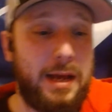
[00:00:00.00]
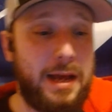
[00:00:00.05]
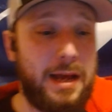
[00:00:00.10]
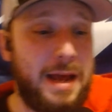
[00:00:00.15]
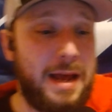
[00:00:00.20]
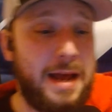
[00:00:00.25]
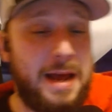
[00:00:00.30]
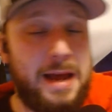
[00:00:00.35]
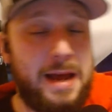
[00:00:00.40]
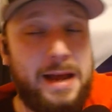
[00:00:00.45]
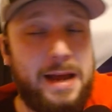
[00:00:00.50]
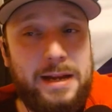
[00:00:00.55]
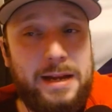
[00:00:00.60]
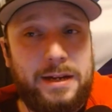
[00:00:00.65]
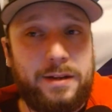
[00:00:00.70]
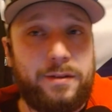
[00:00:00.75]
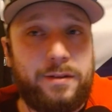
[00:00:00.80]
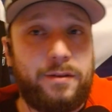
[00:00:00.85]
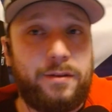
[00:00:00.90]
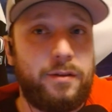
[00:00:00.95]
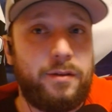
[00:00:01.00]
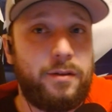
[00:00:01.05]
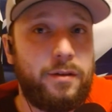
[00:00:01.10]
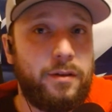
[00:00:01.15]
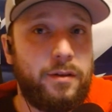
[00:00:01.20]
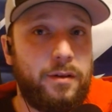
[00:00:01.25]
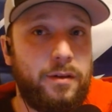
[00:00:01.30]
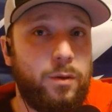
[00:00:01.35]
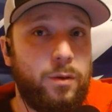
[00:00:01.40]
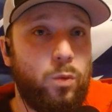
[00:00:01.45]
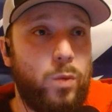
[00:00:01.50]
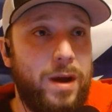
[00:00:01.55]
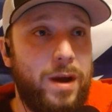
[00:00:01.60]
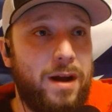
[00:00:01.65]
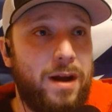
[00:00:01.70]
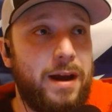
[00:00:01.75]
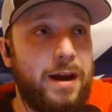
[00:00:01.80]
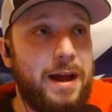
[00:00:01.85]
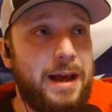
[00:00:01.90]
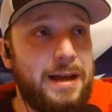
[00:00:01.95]
And
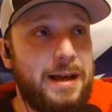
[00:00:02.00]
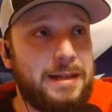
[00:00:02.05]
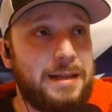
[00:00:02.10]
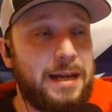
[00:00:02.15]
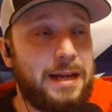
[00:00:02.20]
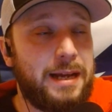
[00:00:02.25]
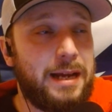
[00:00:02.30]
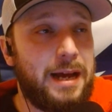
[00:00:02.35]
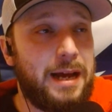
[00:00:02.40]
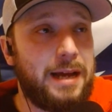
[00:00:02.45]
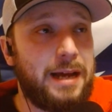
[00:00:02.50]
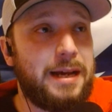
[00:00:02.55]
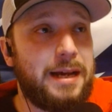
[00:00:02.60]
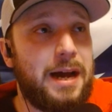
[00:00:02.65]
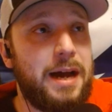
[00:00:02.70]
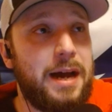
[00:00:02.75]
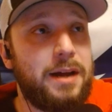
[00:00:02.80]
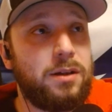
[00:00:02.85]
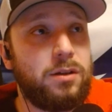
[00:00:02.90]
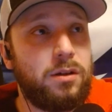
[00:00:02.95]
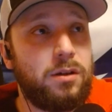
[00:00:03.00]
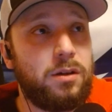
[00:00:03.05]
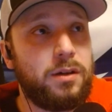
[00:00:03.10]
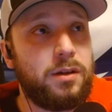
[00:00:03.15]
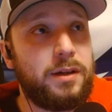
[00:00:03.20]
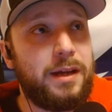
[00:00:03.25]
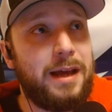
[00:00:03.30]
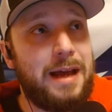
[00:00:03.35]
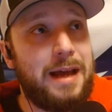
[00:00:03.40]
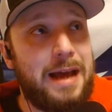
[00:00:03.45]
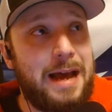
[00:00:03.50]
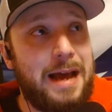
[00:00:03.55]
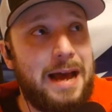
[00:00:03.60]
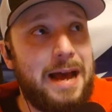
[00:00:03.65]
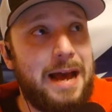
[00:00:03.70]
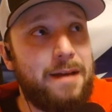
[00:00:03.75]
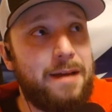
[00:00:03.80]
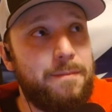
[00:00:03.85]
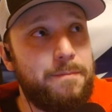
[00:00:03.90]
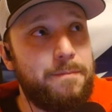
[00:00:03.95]
whereas I kind of look
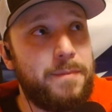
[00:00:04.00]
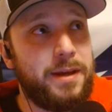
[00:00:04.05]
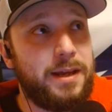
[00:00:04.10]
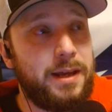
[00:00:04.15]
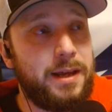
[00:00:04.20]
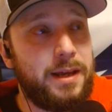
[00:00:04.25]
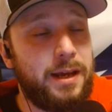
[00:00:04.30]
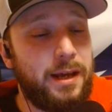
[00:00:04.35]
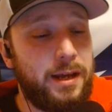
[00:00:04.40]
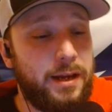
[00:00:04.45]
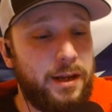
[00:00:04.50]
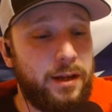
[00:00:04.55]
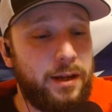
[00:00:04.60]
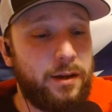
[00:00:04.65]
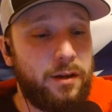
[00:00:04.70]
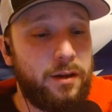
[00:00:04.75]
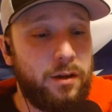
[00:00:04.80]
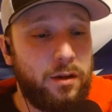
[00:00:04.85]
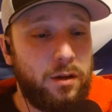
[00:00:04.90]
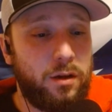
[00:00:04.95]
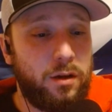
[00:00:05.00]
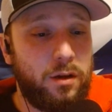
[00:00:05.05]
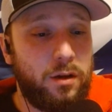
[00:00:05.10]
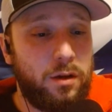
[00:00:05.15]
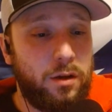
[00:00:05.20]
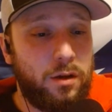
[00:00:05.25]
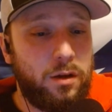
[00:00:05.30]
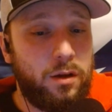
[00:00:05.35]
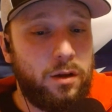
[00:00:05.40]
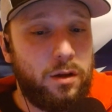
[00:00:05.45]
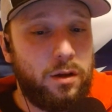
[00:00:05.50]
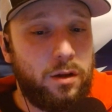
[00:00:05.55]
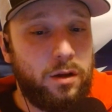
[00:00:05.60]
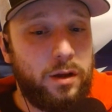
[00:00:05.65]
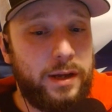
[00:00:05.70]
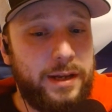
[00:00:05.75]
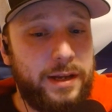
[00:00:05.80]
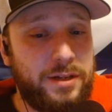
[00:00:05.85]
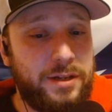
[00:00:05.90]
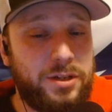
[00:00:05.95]
at McKinnon,
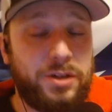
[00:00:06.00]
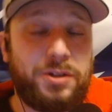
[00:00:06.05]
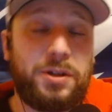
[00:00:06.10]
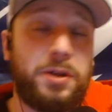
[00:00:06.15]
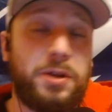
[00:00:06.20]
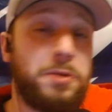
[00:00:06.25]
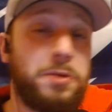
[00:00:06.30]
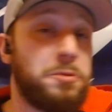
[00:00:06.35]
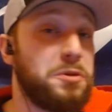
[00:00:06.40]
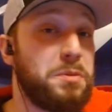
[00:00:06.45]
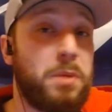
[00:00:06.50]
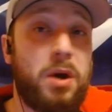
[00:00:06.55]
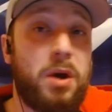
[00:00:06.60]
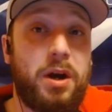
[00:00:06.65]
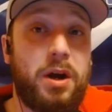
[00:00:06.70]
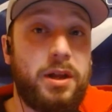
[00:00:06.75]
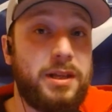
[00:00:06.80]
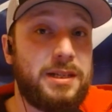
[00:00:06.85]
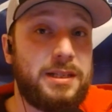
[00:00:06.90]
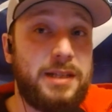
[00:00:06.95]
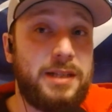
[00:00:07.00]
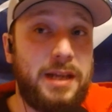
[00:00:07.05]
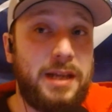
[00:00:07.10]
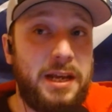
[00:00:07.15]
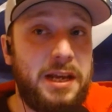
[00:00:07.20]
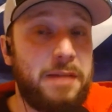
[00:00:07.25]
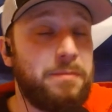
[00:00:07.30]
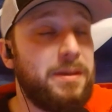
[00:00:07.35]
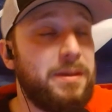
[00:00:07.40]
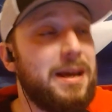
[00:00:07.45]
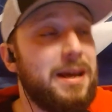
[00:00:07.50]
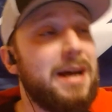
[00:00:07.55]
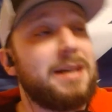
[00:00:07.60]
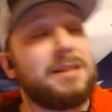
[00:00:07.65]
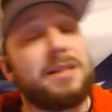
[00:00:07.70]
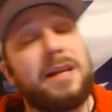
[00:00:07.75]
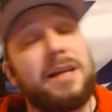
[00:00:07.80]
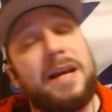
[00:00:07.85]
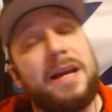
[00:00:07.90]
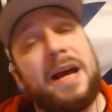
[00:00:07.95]
he's such a huge part of this team.
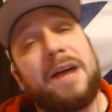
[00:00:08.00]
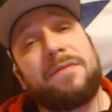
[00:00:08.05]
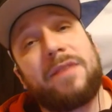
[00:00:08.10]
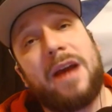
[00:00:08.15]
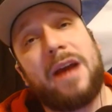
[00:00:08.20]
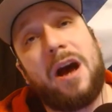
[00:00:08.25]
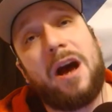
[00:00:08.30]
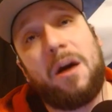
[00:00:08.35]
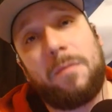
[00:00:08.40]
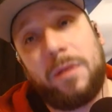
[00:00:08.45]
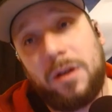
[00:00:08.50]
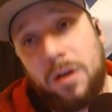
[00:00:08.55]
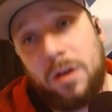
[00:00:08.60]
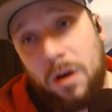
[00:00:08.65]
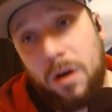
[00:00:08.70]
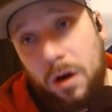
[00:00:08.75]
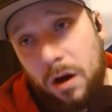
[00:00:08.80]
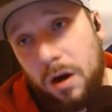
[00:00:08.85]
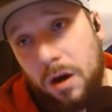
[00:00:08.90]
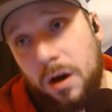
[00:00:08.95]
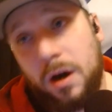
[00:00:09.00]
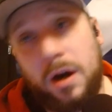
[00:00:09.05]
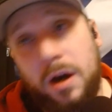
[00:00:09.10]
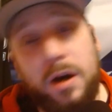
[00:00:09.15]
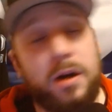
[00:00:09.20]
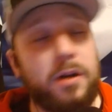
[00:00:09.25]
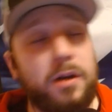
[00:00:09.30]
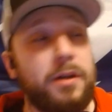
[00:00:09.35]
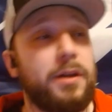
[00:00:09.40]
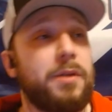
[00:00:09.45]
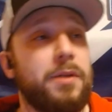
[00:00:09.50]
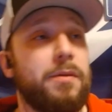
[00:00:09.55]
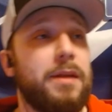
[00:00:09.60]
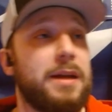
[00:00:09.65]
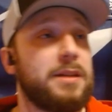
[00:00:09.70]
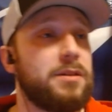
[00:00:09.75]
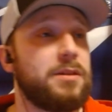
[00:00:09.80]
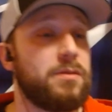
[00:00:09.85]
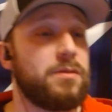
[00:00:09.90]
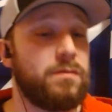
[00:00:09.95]
Yes, they have Cal Makar. You know,
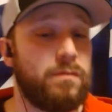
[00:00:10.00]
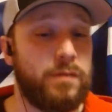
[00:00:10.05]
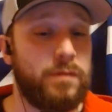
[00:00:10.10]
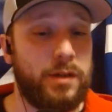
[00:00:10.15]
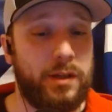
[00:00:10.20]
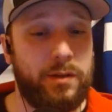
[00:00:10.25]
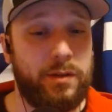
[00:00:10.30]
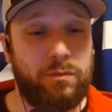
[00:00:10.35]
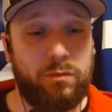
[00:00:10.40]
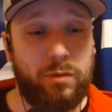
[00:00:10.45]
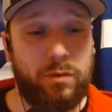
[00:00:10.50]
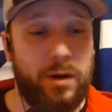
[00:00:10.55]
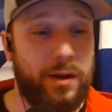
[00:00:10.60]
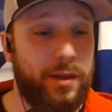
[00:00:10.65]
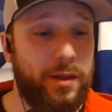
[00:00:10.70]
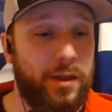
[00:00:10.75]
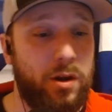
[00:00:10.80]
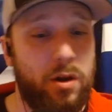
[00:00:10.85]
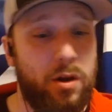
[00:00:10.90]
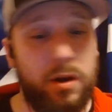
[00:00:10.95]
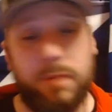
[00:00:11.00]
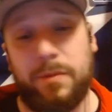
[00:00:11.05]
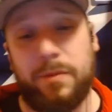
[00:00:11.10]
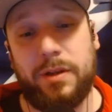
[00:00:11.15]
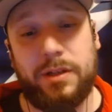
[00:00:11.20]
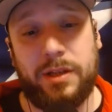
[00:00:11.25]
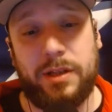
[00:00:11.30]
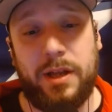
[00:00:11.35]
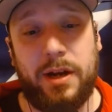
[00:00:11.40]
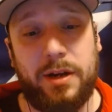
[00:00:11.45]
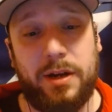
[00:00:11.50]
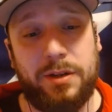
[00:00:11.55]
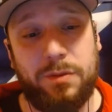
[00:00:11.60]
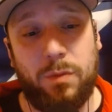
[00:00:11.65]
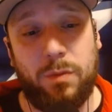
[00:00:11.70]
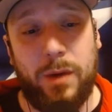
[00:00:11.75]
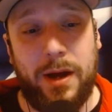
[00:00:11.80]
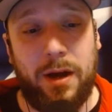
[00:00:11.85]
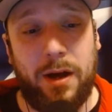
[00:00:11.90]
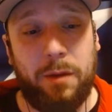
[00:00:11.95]
that's really one of the arguments there as
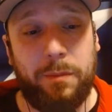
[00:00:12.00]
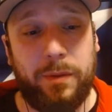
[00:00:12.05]
well.